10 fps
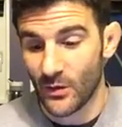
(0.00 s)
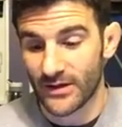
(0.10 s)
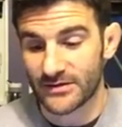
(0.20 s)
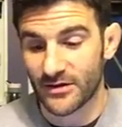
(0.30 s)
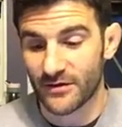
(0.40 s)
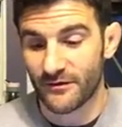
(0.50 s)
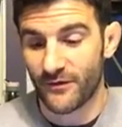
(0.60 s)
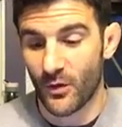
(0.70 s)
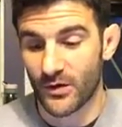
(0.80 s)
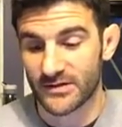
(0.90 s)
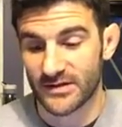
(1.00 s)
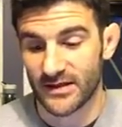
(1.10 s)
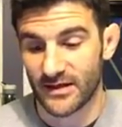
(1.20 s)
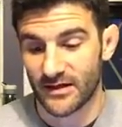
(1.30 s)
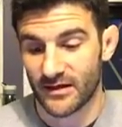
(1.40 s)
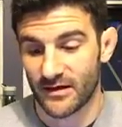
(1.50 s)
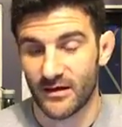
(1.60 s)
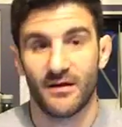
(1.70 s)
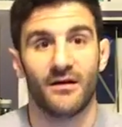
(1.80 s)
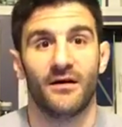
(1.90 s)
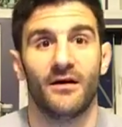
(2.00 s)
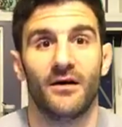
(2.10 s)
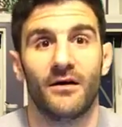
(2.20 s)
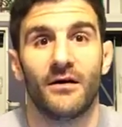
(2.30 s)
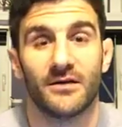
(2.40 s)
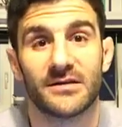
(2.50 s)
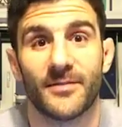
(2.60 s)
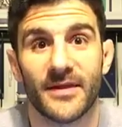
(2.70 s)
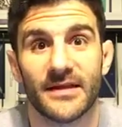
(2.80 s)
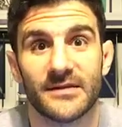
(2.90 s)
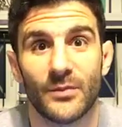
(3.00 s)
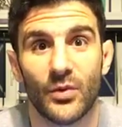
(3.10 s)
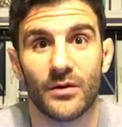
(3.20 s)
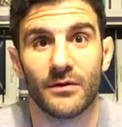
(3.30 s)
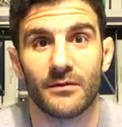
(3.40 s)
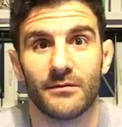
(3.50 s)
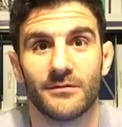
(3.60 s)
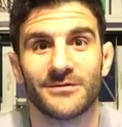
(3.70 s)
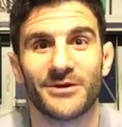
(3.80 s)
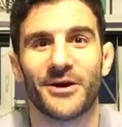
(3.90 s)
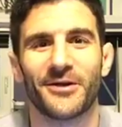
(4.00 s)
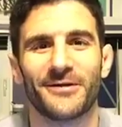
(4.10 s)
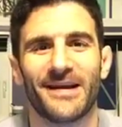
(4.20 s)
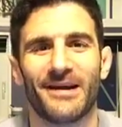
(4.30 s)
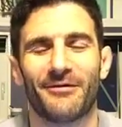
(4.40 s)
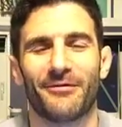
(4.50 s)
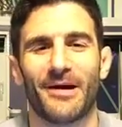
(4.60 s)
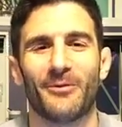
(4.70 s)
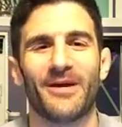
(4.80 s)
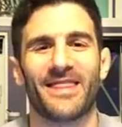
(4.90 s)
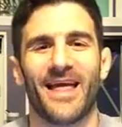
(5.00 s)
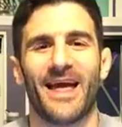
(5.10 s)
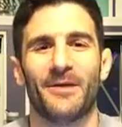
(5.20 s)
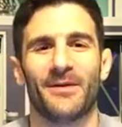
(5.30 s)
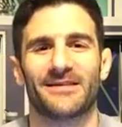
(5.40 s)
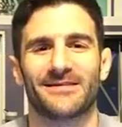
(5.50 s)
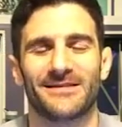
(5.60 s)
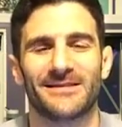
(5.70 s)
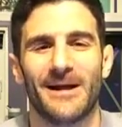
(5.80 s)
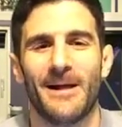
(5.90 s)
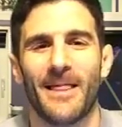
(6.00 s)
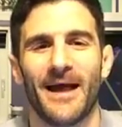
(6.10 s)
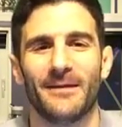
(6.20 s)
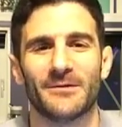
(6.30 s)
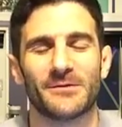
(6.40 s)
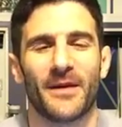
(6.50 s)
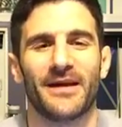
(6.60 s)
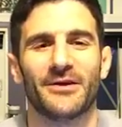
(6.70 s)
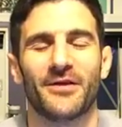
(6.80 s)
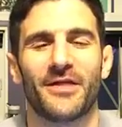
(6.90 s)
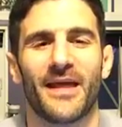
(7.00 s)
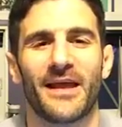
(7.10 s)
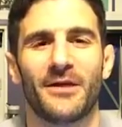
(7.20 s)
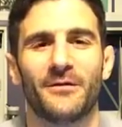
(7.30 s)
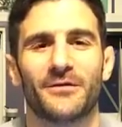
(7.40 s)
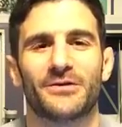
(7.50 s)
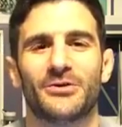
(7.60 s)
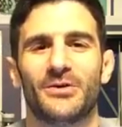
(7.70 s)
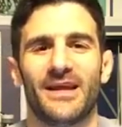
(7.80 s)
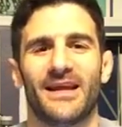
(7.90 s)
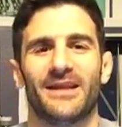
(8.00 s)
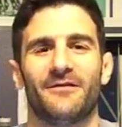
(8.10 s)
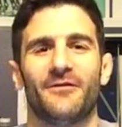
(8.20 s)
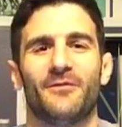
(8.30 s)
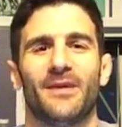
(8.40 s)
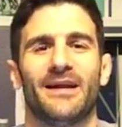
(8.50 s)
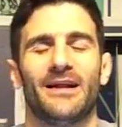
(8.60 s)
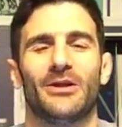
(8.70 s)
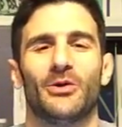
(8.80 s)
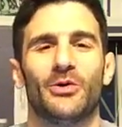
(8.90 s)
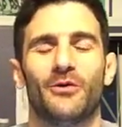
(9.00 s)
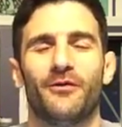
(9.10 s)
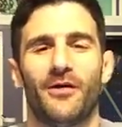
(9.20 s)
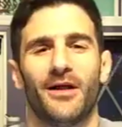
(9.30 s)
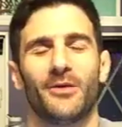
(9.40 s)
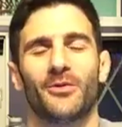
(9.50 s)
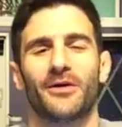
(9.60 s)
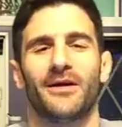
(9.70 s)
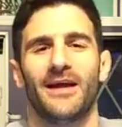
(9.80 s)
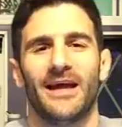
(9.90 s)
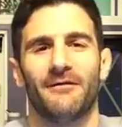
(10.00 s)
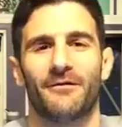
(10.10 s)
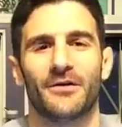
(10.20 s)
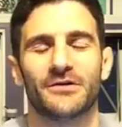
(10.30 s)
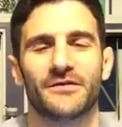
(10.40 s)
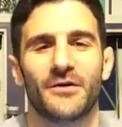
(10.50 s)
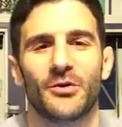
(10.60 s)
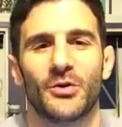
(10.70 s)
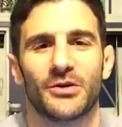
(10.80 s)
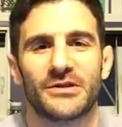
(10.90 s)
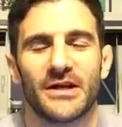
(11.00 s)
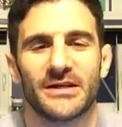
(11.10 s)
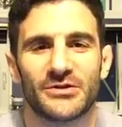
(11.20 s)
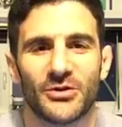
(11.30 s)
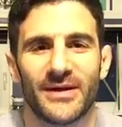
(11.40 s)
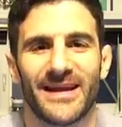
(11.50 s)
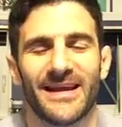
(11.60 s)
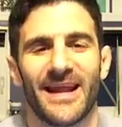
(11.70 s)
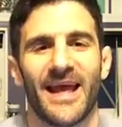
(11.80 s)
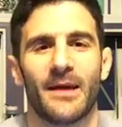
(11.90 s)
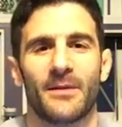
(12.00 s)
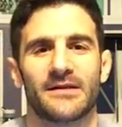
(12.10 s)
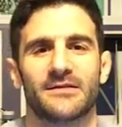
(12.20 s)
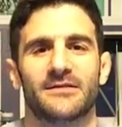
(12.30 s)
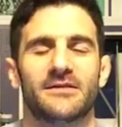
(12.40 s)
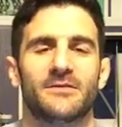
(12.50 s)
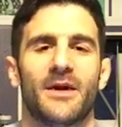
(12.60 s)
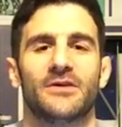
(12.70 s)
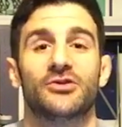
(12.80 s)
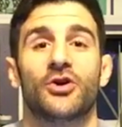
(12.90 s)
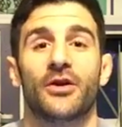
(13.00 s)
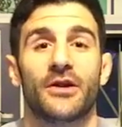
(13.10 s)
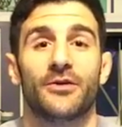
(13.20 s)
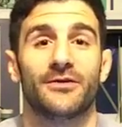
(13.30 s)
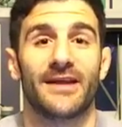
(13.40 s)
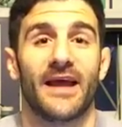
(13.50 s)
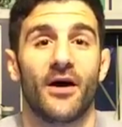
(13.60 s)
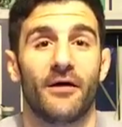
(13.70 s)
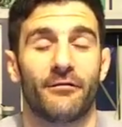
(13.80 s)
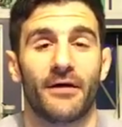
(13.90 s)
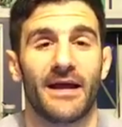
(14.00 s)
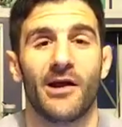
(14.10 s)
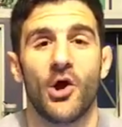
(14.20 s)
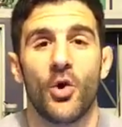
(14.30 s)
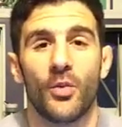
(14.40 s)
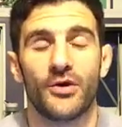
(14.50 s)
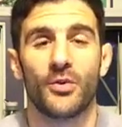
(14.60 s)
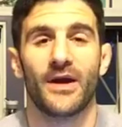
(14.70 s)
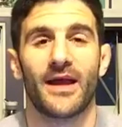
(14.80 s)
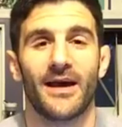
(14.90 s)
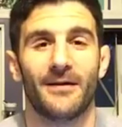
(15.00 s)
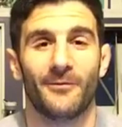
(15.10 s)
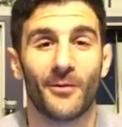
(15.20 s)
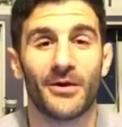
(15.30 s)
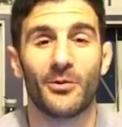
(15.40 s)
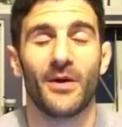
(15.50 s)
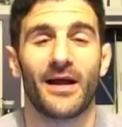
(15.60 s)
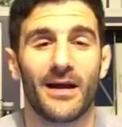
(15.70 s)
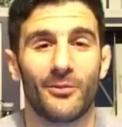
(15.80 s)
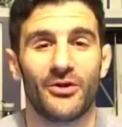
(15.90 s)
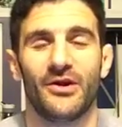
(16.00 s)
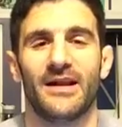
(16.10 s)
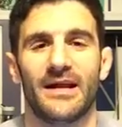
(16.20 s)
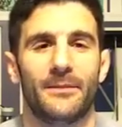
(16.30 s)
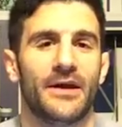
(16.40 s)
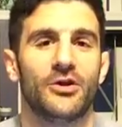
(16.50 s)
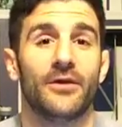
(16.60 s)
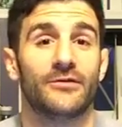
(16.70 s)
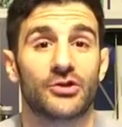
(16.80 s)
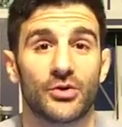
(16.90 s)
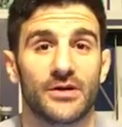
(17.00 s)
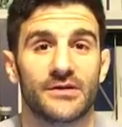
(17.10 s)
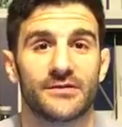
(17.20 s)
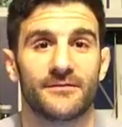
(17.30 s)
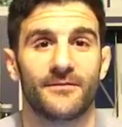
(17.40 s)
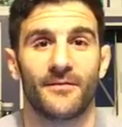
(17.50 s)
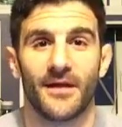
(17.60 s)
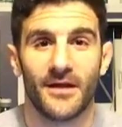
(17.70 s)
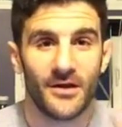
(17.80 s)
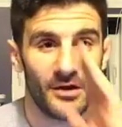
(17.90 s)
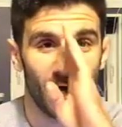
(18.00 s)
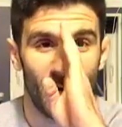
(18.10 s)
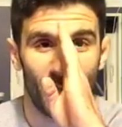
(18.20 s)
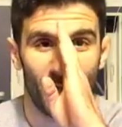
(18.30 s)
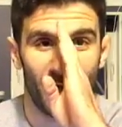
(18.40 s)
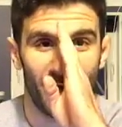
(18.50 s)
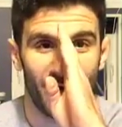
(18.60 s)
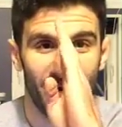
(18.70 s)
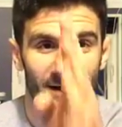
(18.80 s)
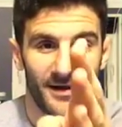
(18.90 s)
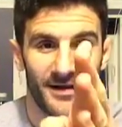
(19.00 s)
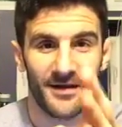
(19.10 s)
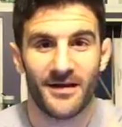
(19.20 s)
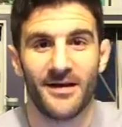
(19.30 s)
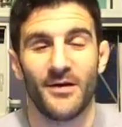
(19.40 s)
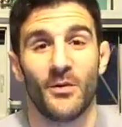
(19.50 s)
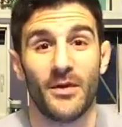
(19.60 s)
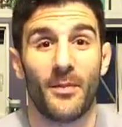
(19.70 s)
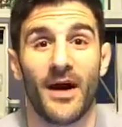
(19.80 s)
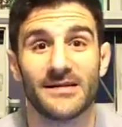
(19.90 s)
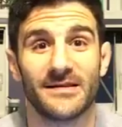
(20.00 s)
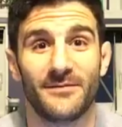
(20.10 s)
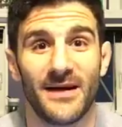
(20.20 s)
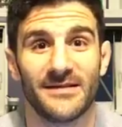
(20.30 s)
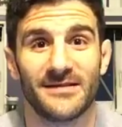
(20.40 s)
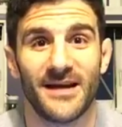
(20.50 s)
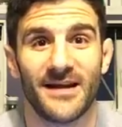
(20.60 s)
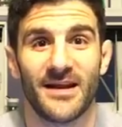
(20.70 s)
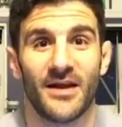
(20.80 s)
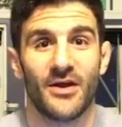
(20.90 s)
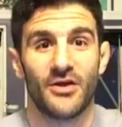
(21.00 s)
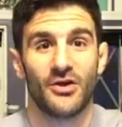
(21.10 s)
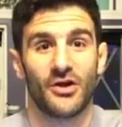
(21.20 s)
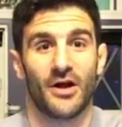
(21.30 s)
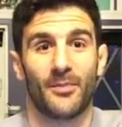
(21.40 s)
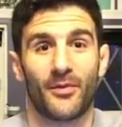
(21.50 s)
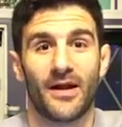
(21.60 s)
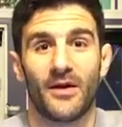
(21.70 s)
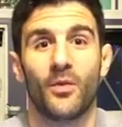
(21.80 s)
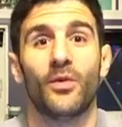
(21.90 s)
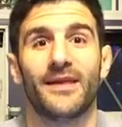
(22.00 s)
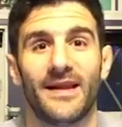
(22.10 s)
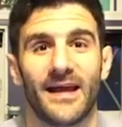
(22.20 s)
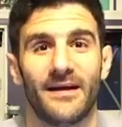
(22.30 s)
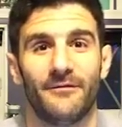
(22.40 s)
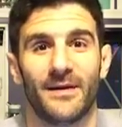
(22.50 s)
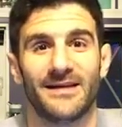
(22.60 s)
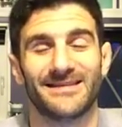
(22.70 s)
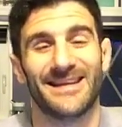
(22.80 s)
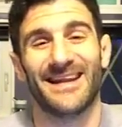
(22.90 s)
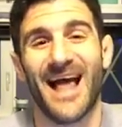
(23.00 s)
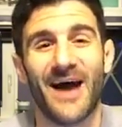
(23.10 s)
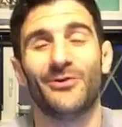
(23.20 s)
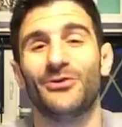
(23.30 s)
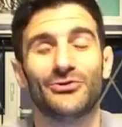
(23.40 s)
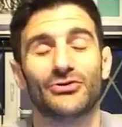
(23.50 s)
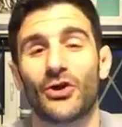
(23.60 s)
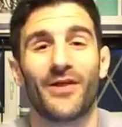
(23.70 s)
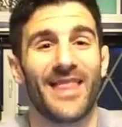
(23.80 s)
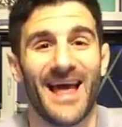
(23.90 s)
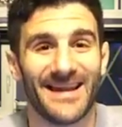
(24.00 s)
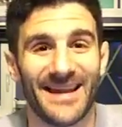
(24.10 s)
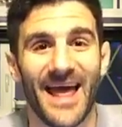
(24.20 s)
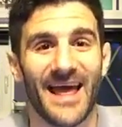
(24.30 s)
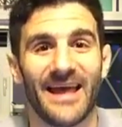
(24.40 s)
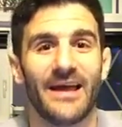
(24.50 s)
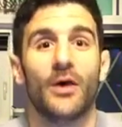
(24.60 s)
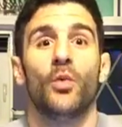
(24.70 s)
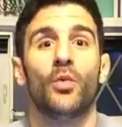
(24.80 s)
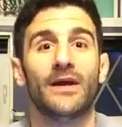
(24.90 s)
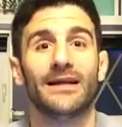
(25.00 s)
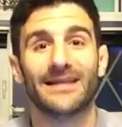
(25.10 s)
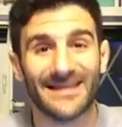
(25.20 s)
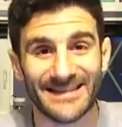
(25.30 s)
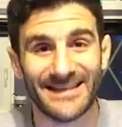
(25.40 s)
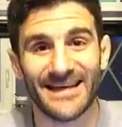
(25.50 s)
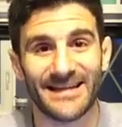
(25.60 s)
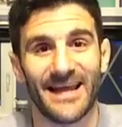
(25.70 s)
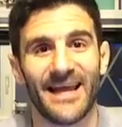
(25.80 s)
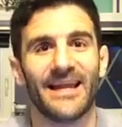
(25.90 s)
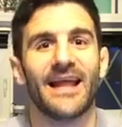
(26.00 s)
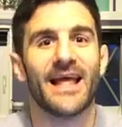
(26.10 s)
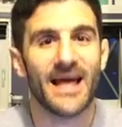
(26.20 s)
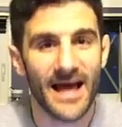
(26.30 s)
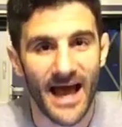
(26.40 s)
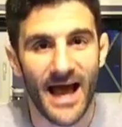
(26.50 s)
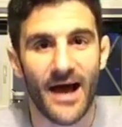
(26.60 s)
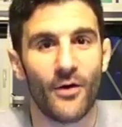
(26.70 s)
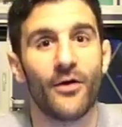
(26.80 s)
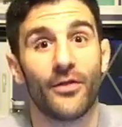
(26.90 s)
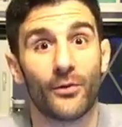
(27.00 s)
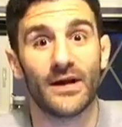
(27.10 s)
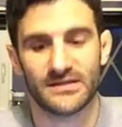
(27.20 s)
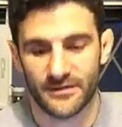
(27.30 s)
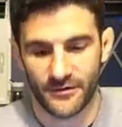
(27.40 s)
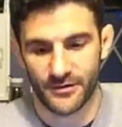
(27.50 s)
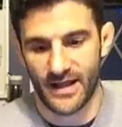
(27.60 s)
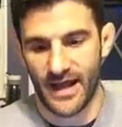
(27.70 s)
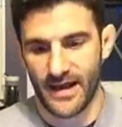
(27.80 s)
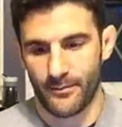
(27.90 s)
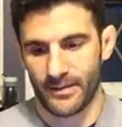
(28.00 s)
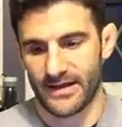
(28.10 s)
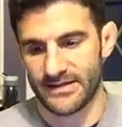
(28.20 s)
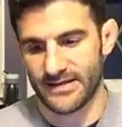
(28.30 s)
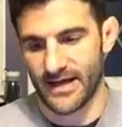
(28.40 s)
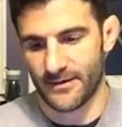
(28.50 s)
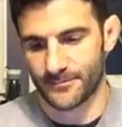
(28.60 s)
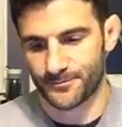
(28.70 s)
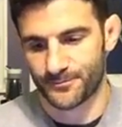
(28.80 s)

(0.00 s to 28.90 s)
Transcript: we can start focusing on something that's important starting your day off right with AM Excellence. I am the Spaniard, and thank you for tuning in if you've been a loyal follower. And for those of you who are just joining in, AM Excellence is about starting your day off right. When you wake out, when you wake up, when you get out of bed, you have a choice. You can operate with a positive mindset, you can operate with a negative mindset. And how you start that day will dictate how the rest of your day plays out.